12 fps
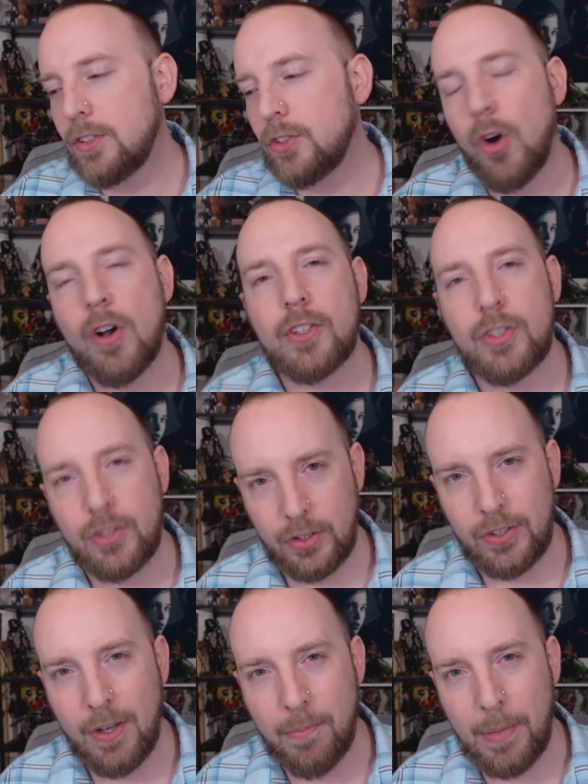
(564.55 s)
talks to
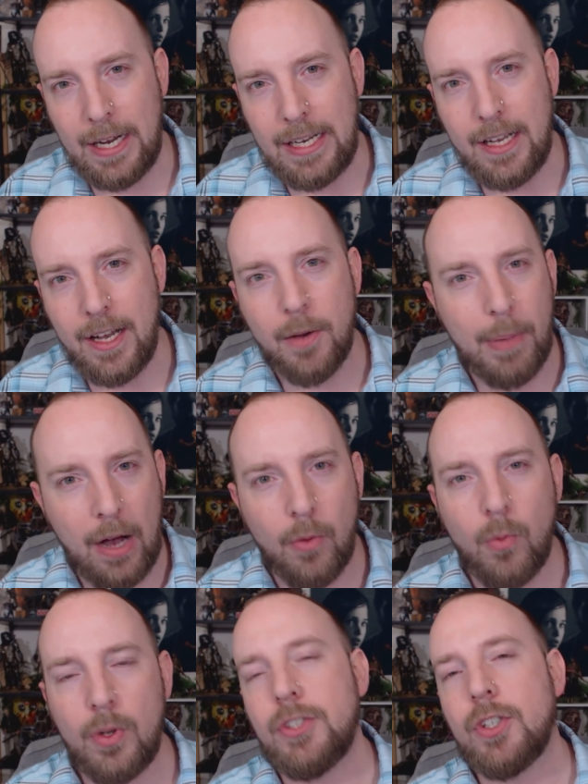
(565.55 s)
somebody
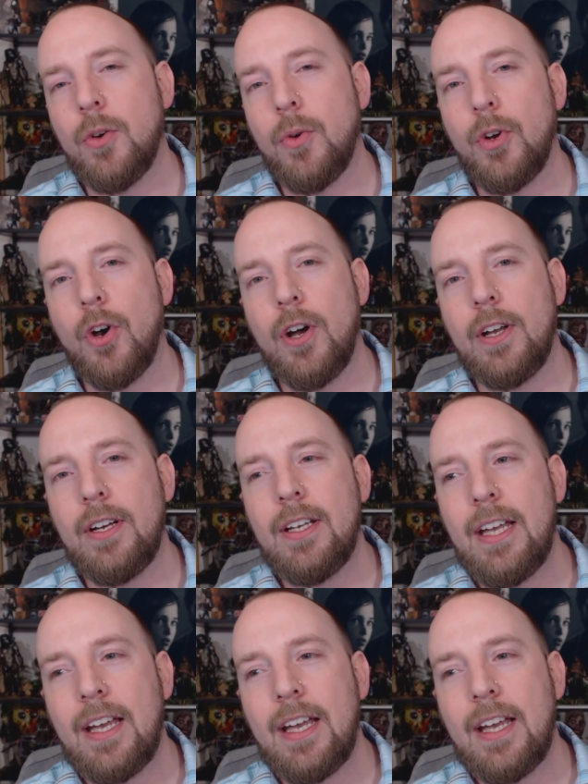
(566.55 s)
about what's going on,